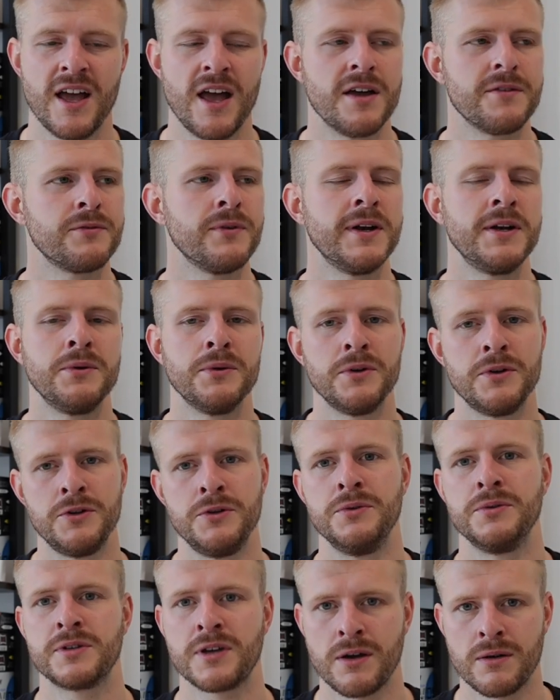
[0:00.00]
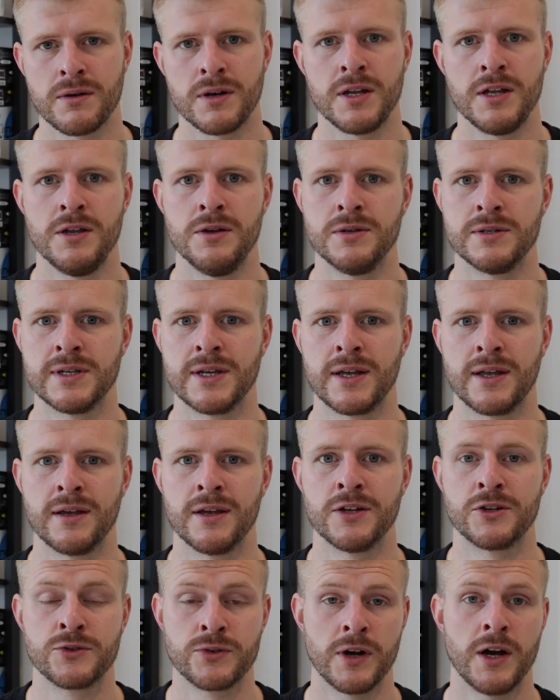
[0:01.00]
For anyone who's currently using
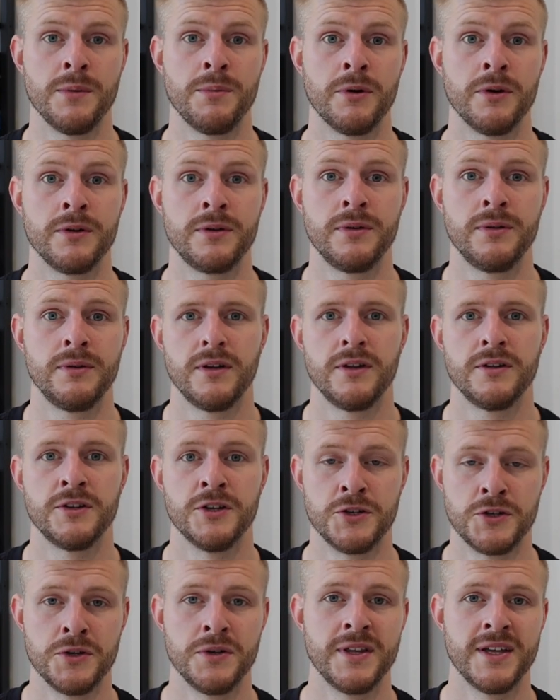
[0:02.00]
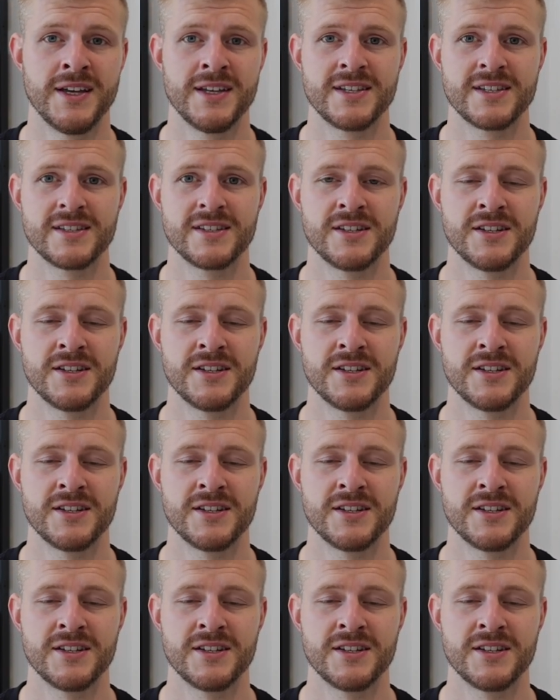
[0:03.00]
a tripod to do this,